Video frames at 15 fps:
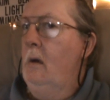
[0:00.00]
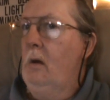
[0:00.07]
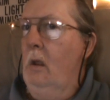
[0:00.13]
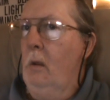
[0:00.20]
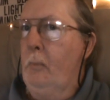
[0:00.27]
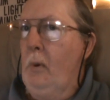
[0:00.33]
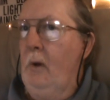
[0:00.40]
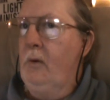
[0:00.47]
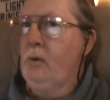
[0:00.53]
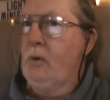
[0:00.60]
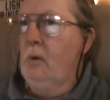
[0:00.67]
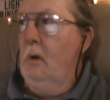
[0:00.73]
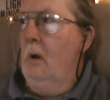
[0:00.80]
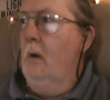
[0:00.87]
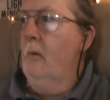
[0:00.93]
another
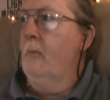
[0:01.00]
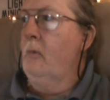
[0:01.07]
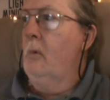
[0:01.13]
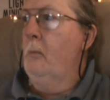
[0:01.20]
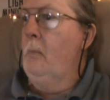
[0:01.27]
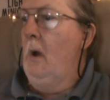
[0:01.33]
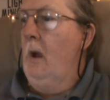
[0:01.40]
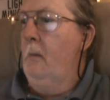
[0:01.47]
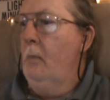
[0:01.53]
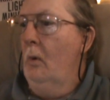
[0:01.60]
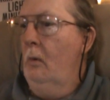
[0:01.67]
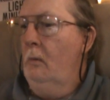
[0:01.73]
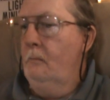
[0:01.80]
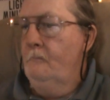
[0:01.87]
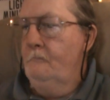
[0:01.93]
place of the Bible.